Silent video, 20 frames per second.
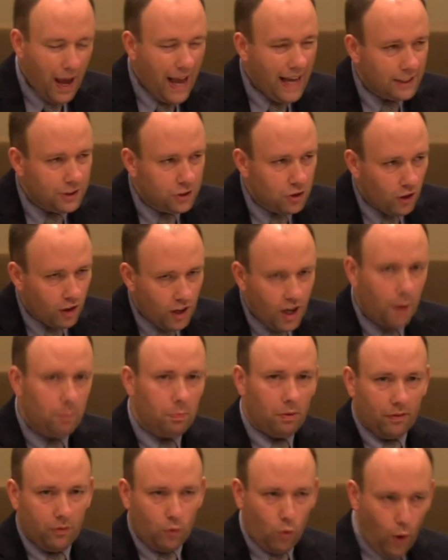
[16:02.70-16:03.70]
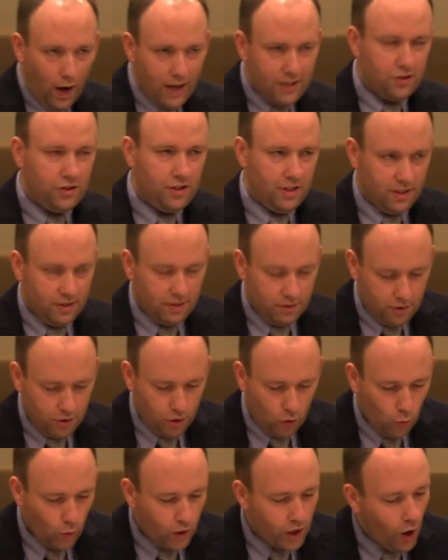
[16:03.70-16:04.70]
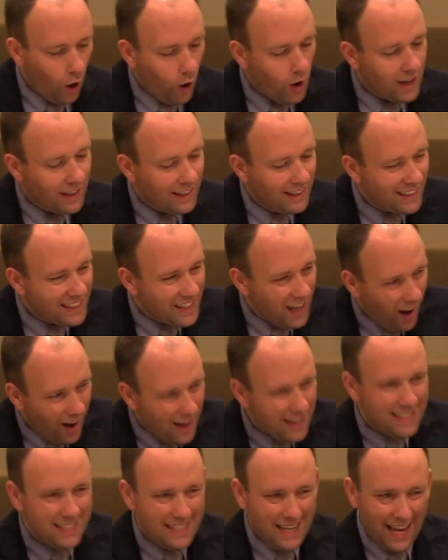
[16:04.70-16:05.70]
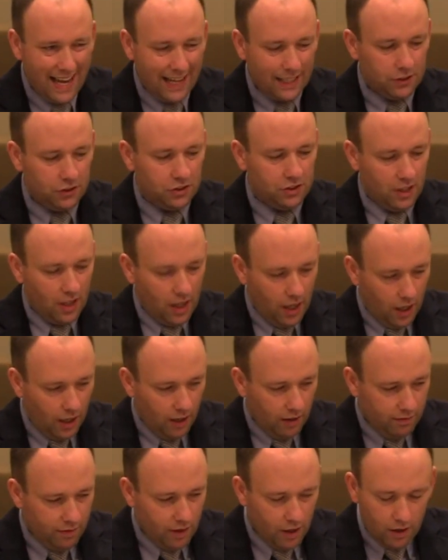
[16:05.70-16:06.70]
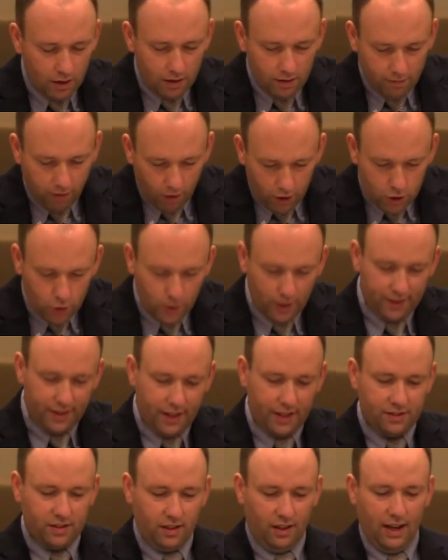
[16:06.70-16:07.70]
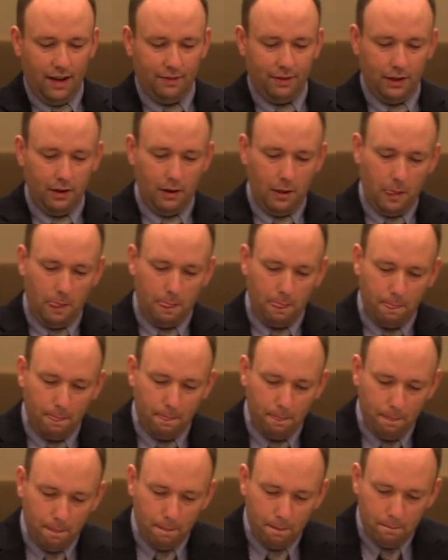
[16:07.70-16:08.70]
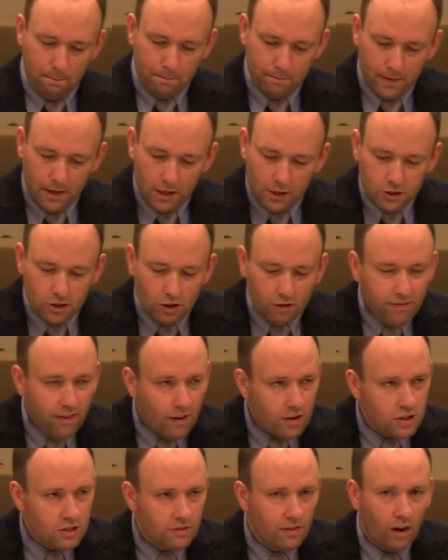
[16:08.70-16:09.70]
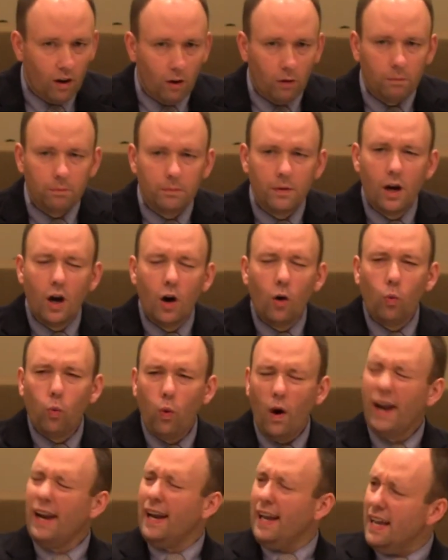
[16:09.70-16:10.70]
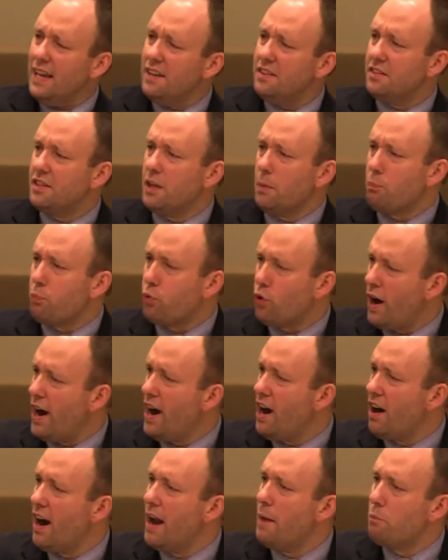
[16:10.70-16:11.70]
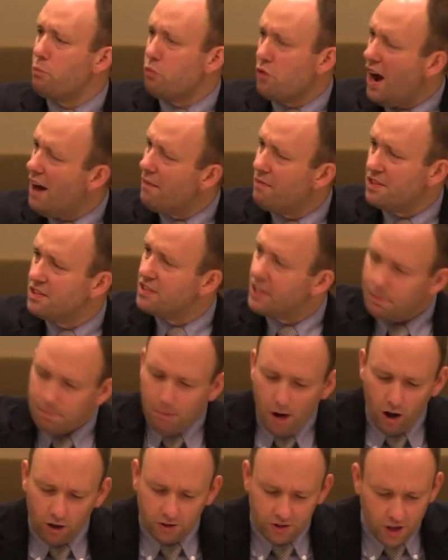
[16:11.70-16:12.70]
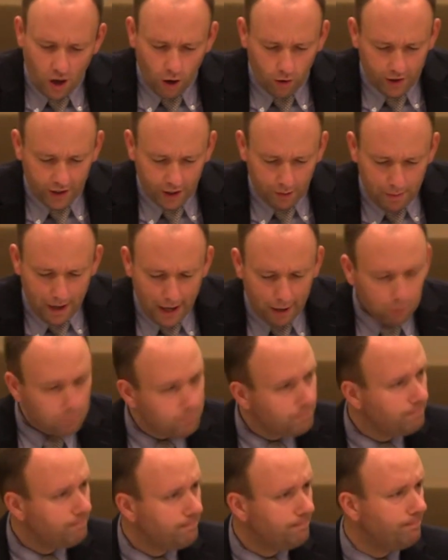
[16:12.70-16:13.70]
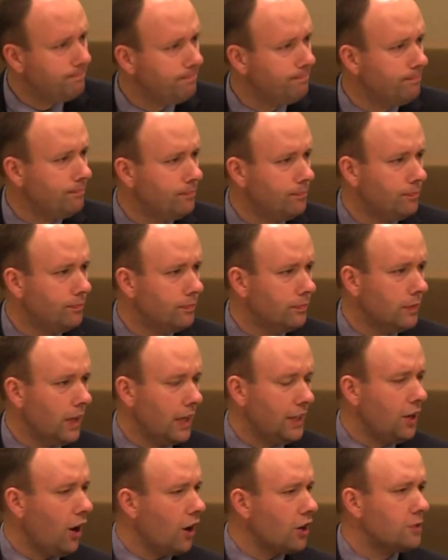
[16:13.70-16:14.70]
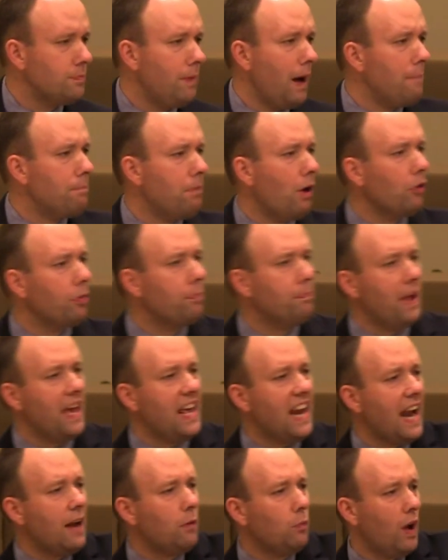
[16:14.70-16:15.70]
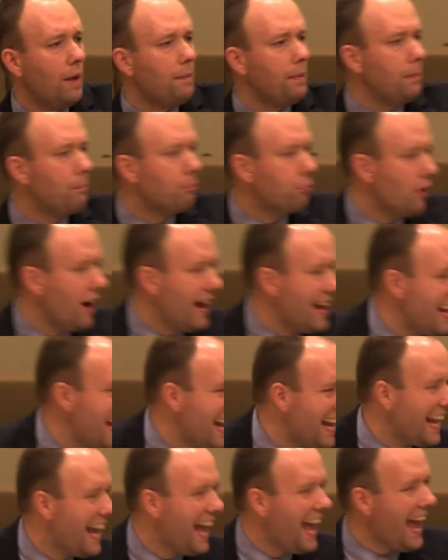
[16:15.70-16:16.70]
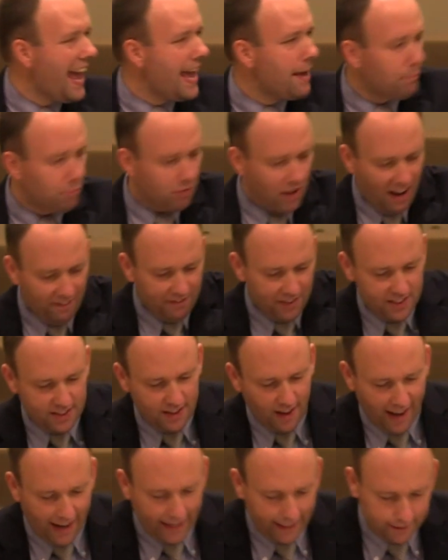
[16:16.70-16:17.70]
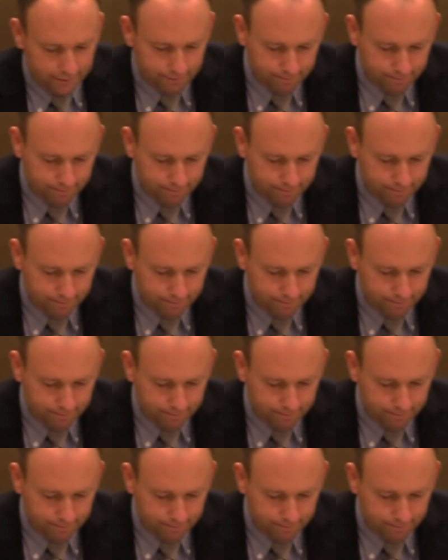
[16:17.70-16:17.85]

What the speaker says: answer a couple of questions regarding the context of 1 Corinthians 11. So first of all, what is the prayer and prophecy Paul's talking about? He talks about both men and women praying and prophesying.